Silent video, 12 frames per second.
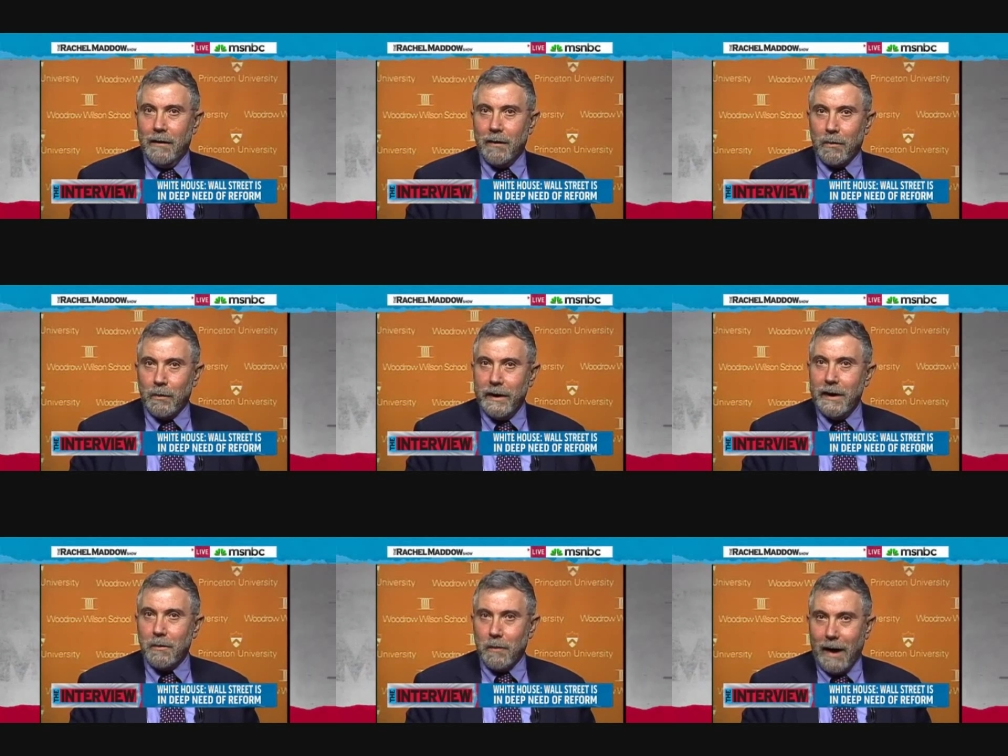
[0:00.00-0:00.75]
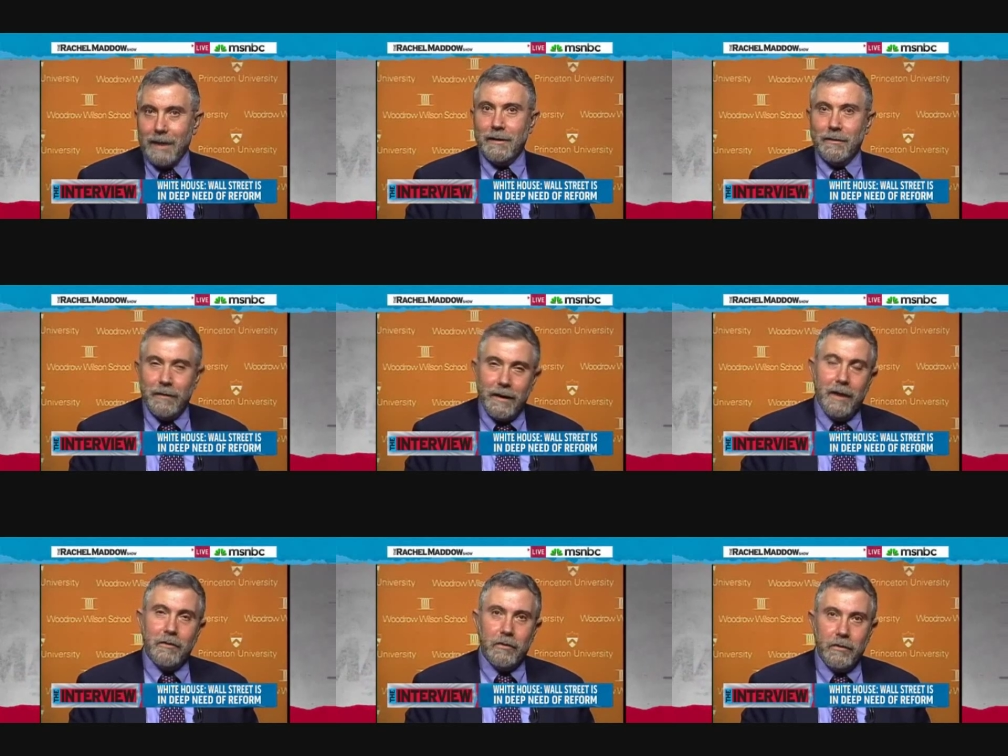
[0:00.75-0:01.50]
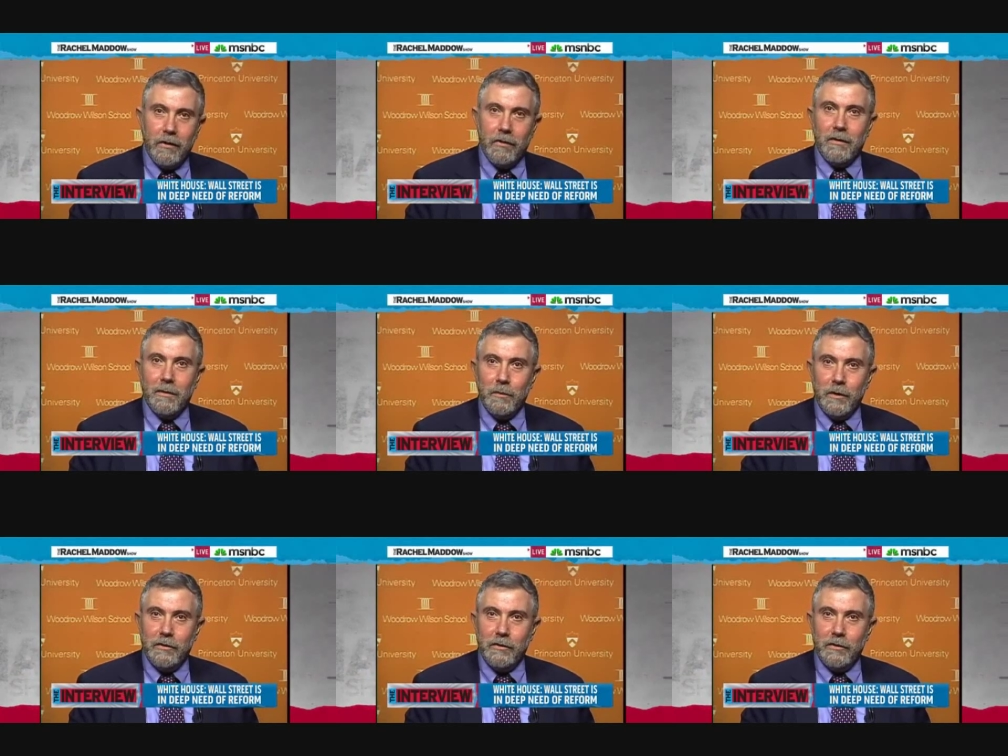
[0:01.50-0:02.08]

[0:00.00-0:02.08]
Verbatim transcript: our really rotten financial system,